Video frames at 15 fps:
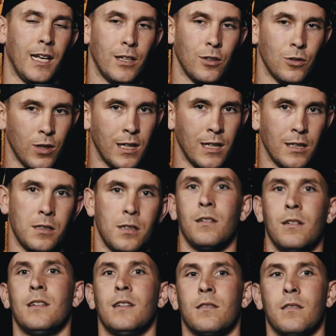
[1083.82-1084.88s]
your training
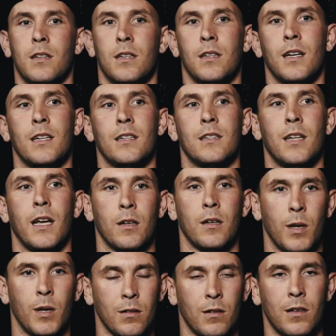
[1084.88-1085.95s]
seriously and take your
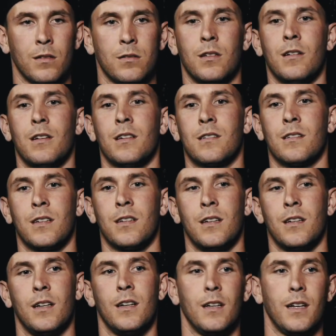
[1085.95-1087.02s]
mental health seriously.
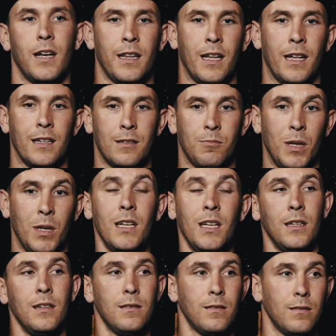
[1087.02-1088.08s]
And that's
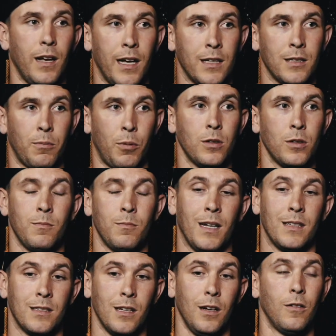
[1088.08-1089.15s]
me as a person
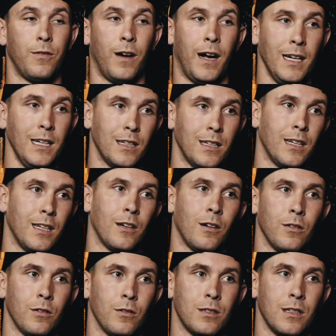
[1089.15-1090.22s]
myself. I need to take
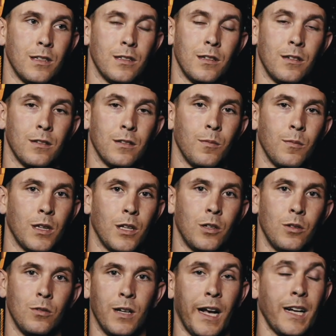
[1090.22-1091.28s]
all those things seriously, but the
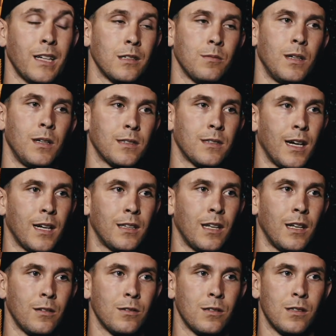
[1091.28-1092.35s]
dude next to me has got to
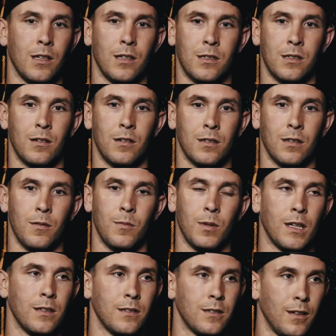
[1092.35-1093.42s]
take those things seriously,
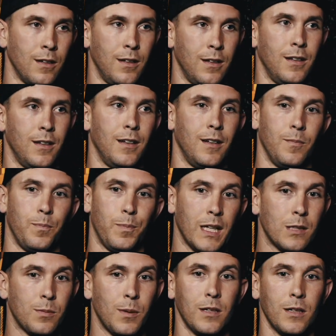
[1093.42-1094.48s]
because
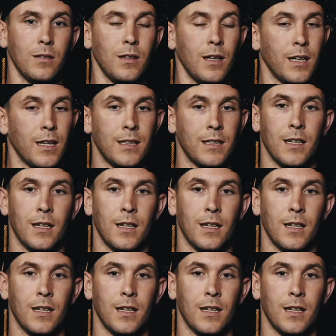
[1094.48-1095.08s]
especially like as a